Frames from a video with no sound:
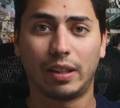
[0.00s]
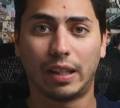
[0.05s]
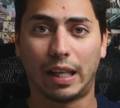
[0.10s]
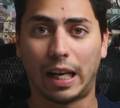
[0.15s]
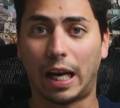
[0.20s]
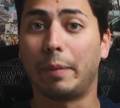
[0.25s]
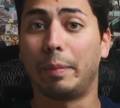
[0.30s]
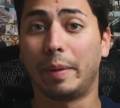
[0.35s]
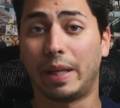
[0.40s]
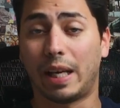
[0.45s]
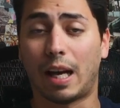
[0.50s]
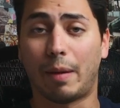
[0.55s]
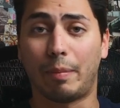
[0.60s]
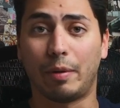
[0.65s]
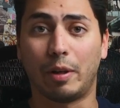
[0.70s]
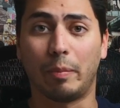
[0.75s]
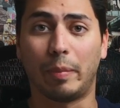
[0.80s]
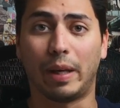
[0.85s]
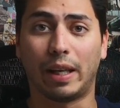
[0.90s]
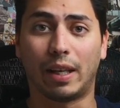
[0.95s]
I'd be happy
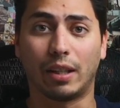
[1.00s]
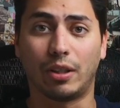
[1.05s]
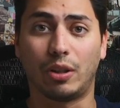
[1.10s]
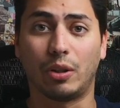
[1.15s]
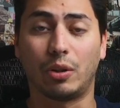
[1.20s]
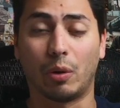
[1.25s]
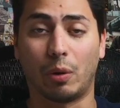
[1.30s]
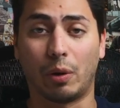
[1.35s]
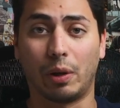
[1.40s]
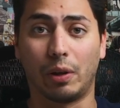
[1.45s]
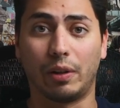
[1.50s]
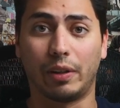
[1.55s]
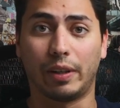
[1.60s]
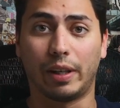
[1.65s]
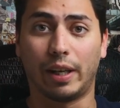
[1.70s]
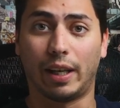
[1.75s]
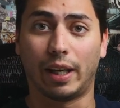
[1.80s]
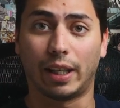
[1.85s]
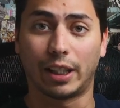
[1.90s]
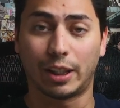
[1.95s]
to make a tutorial
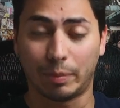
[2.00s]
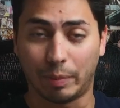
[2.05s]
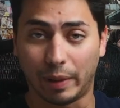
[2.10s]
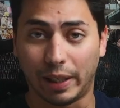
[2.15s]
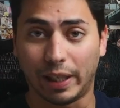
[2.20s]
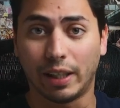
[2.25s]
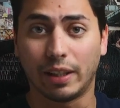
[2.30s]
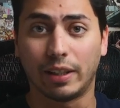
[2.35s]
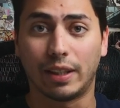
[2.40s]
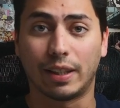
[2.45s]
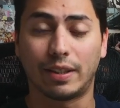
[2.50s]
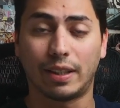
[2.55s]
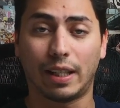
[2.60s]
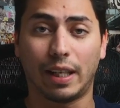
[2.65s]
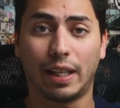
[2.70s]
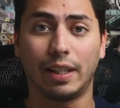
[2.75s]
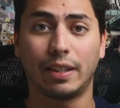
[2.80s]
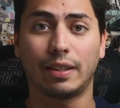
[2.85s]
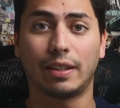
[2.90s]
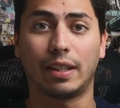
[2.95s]
explaining the
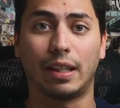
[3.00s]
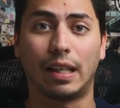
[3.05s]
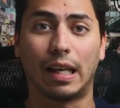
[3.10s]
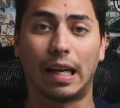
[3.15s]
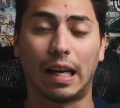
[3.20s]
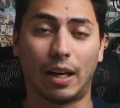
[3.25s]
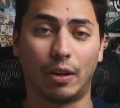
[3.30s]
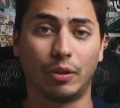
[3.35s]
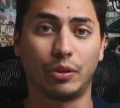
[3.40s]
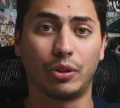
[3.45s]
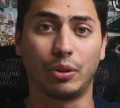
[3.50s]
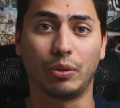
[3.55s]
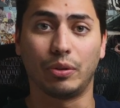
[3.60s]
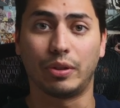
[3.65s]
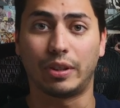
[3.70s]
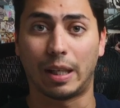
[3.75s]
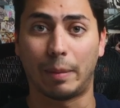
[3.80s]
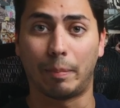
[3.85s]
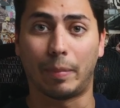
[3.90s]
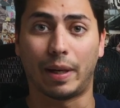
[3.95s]
settings and how to
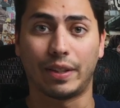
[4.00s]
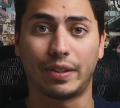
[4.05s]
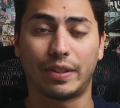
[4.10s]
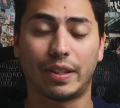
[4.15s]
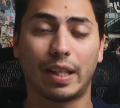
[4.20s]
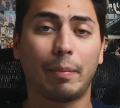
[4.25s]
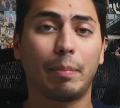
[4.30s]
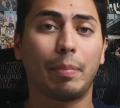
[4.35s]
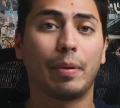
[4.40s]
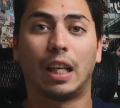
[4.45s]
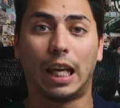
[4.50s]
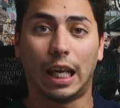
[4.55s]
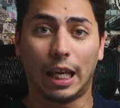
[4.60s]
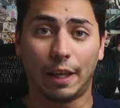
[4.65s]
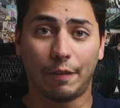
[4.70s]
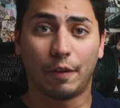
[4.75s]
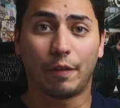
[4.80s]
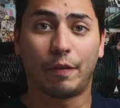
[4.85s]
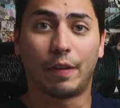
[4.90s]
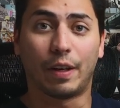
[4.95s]
step by step. If
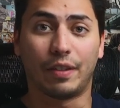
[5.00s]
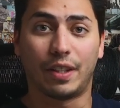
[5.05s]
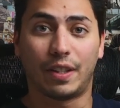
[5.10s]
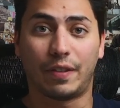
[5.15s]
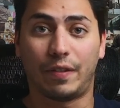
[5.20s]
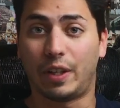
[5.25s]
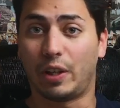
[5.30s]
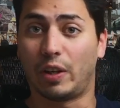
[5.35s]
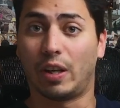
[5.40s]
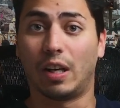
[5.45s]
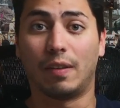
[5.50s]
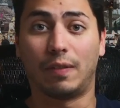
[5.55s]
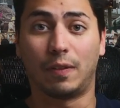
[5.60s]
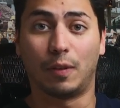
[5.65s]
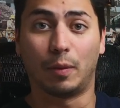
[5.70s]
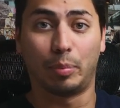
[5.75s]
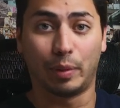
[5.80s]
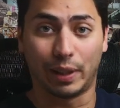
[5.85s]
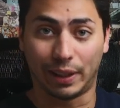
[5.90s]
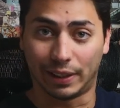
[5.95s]
you found this video helpful,
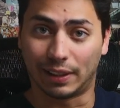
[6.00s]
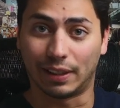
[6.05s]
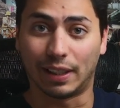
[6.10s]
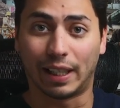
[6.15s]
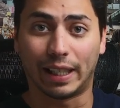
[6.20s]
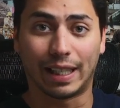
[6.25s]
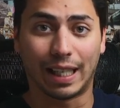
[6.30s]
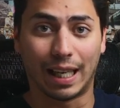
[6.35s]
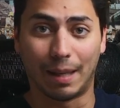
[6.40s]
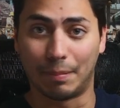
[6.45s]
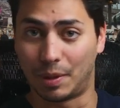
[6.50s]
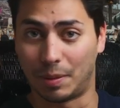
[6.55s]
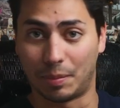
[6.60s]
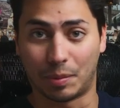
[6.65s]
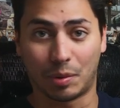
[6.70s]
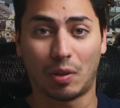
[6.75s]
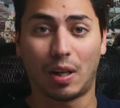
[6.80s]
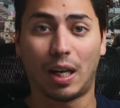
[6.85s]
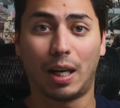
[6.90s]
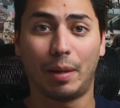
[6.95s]
please like and
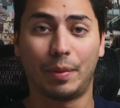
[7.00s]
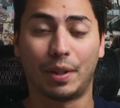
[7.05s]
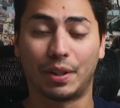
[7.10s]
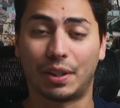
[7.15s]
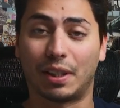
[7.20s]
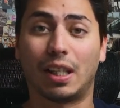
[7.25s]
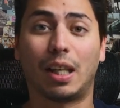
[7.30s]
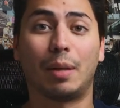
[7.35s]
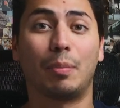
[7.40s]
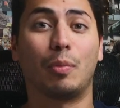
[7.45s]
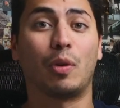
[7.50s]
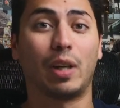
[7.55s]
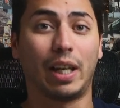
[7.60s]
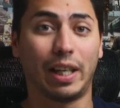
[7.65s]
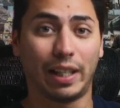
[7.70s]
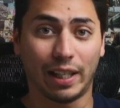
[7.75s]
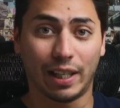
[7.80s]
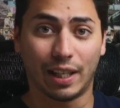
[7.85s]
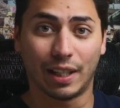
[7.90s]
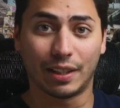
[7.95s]
subscribe. There's a lot more
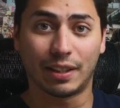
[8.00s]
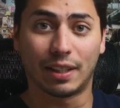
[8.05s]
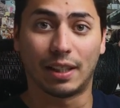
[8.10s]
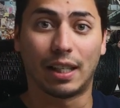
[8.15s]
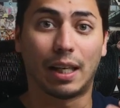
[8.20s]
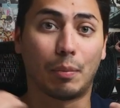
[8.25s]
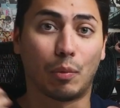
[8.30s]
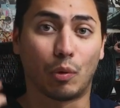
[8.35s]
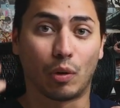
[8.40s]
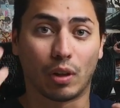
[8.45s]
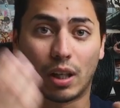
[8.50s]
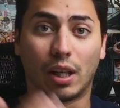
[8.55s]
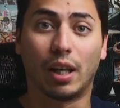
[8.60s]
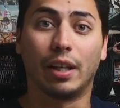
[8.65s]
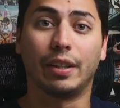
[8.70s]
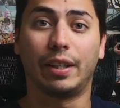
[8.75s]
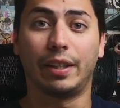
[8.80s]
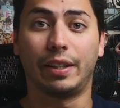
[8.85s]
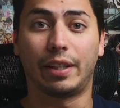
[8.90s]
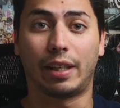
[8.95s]
ideas, a lot more
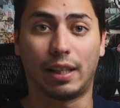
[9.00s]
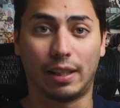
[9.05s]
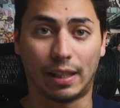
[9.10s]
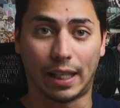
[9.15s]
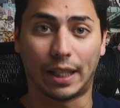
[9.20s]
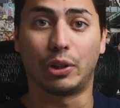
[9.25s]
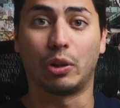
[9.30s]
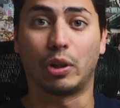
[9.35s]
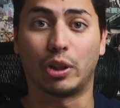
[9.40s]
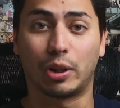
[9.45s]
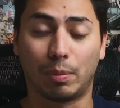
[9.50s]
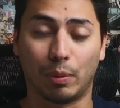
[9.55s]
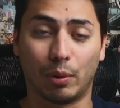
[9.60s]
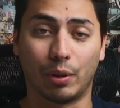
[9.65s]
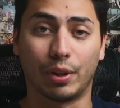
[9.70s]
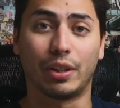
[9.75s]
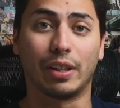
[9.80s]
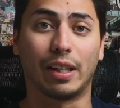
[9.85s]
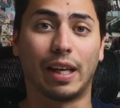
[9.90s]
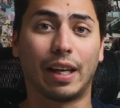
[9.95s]
content that I'd like to explore
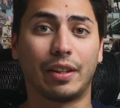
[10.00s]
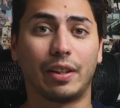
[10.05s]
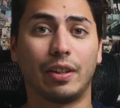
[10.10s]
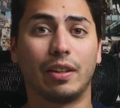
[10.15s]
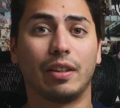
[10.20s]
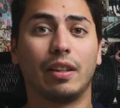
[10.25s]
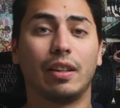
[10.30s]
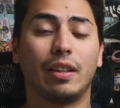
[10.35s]
together.